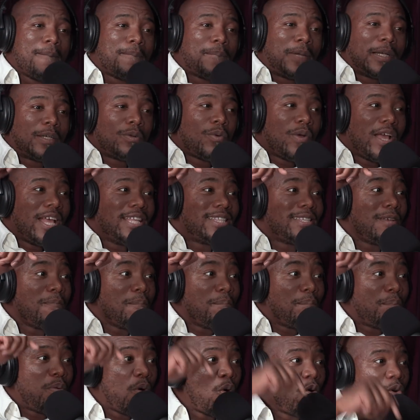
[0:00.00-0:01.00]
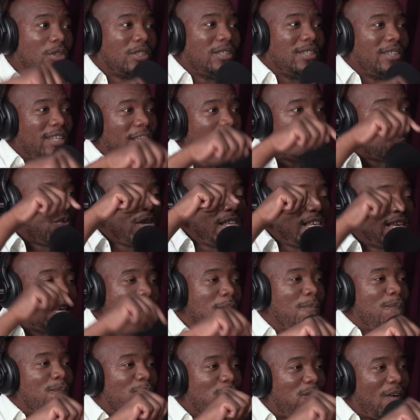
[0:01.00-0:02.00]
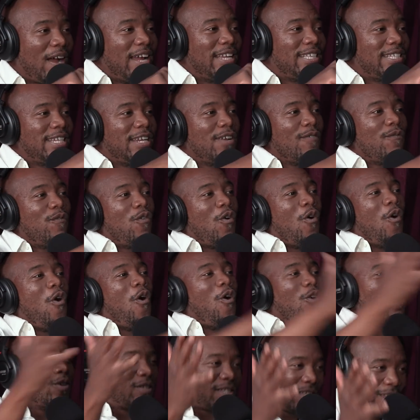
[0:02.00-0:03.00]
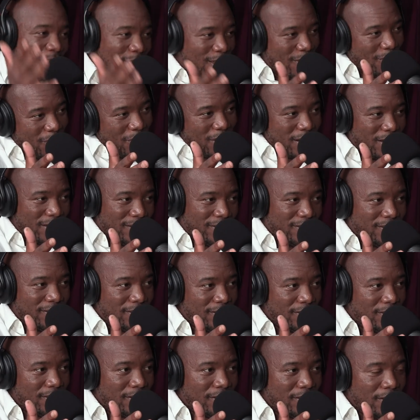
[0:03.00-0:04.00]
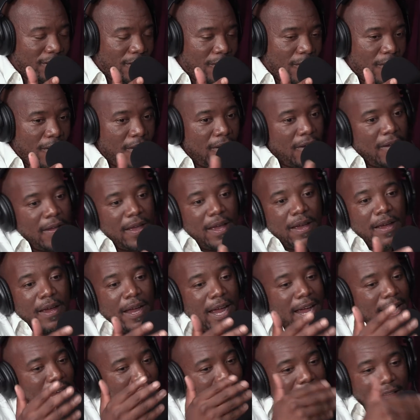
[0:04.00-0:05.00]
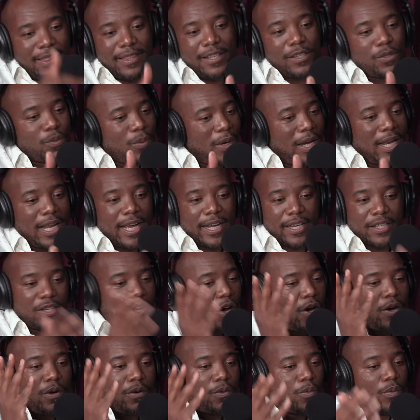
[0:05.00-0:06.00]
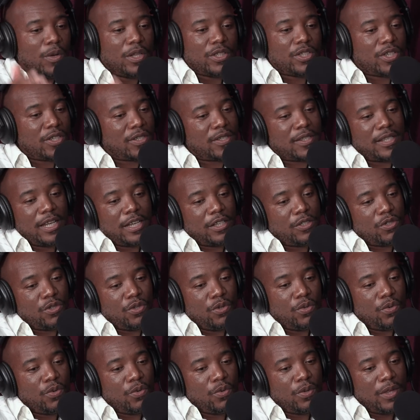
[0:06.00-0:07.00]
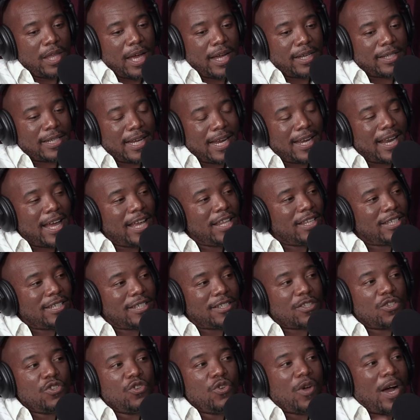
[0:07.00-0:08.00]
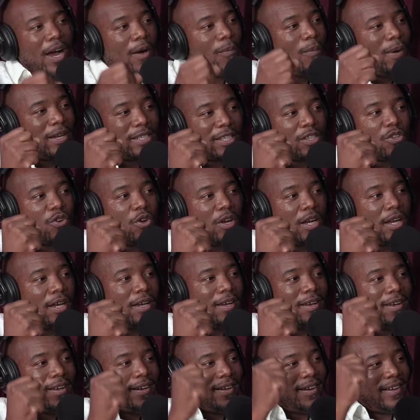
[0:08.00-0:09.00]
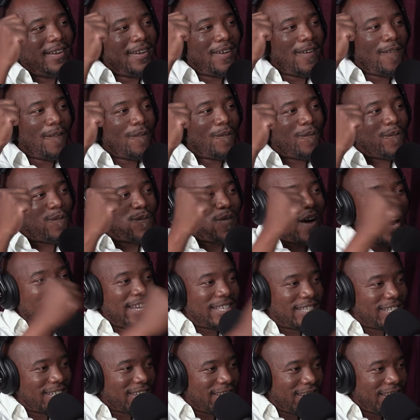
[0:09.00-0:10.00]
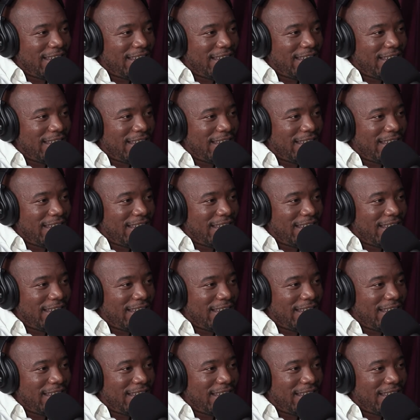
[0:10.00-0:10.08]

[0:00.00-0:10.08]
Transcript: but it's important that we keep fighting for all South Africans. And others were like, no, we'll just stick to that. And I just knew I wasn't going to fight